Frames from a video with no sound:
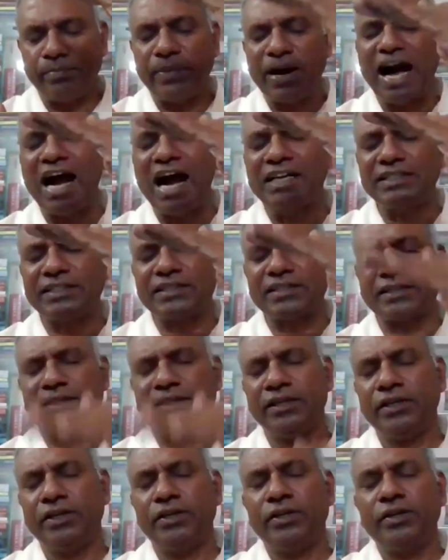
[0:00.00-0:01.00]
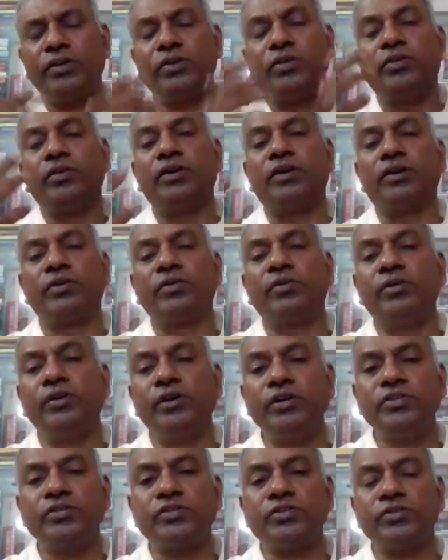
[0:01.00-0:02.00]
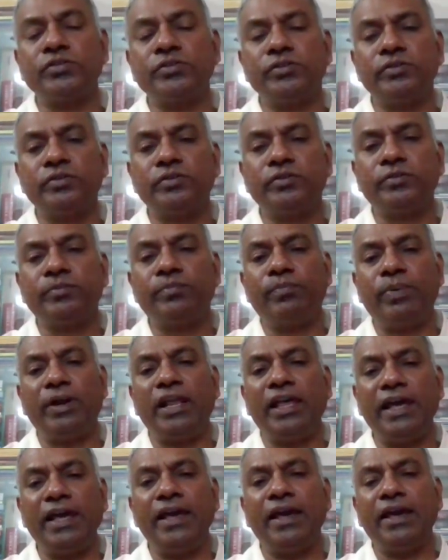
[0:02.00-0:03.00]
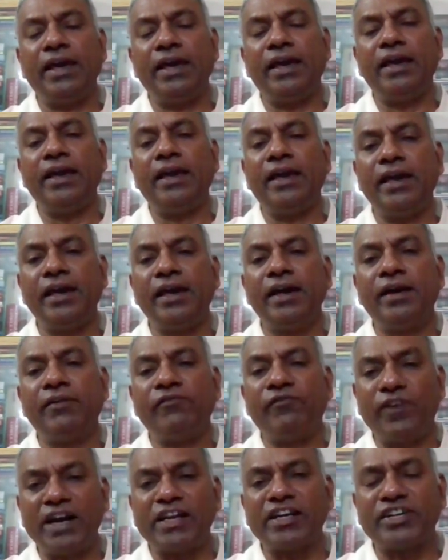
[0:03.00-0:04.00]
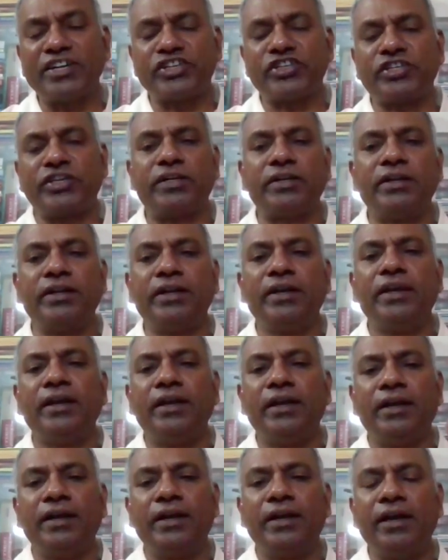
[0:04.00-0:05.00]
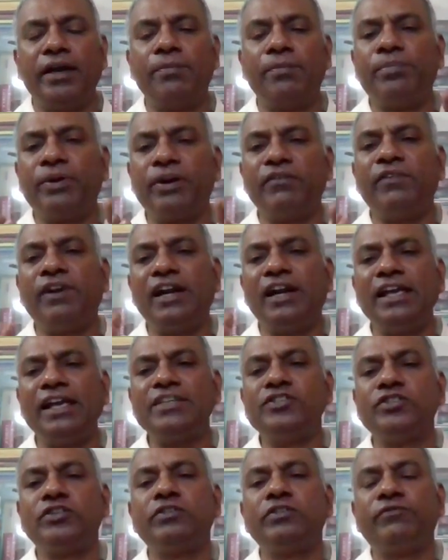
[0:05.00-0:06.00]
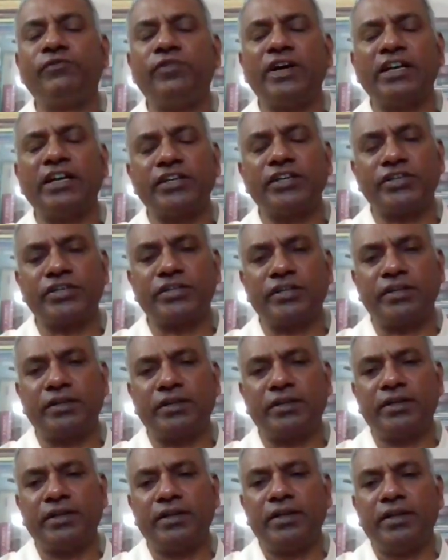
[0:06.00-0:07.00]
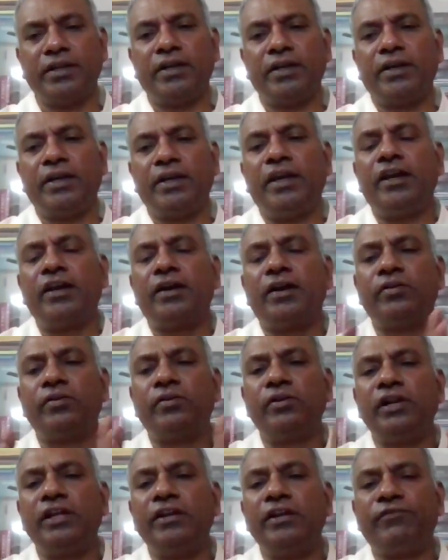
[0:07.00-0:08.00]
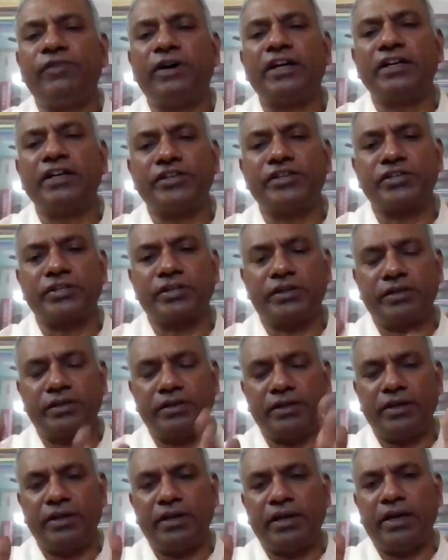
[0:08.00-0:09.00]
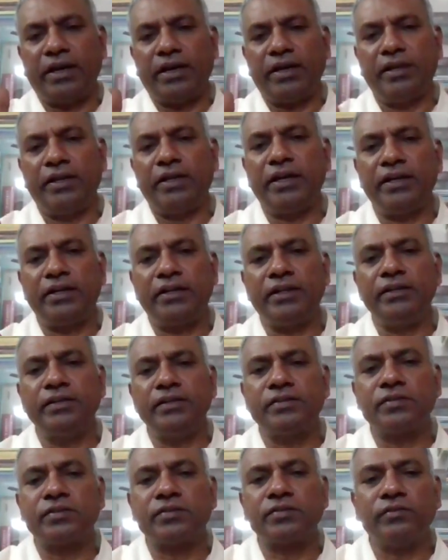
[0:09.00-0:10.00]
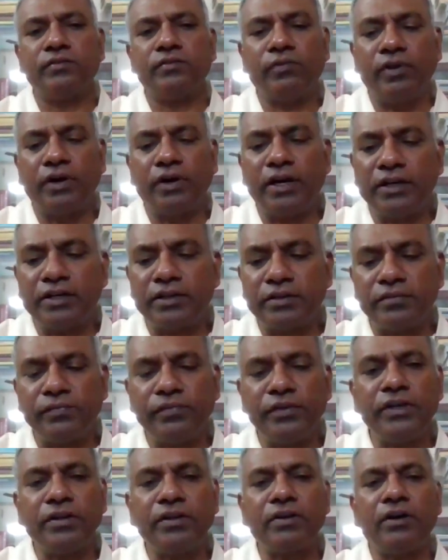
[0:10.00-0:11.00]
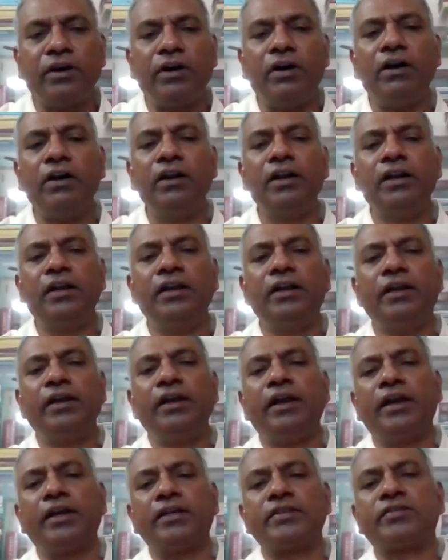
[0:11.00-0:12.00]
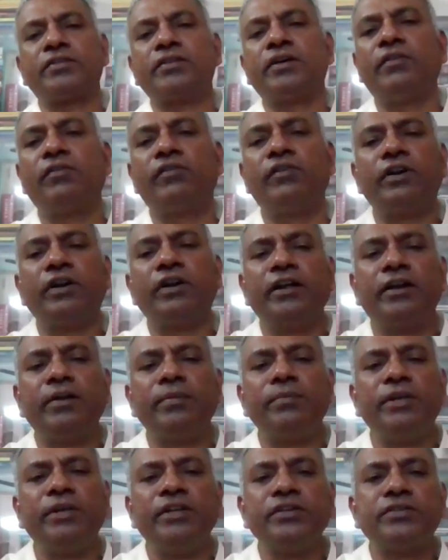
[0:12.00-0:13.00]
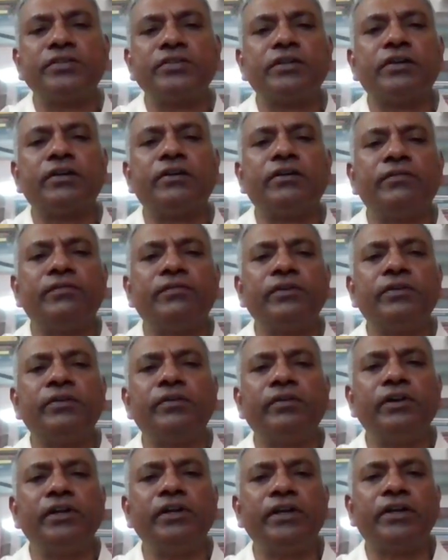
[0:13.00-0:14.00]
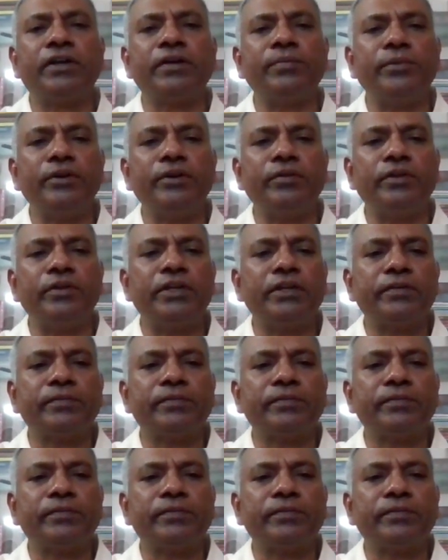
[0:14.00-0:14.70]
part, you are going to play a function, a privileged function, a holy function. And that is what we call extraordinary minister of Holy Communion.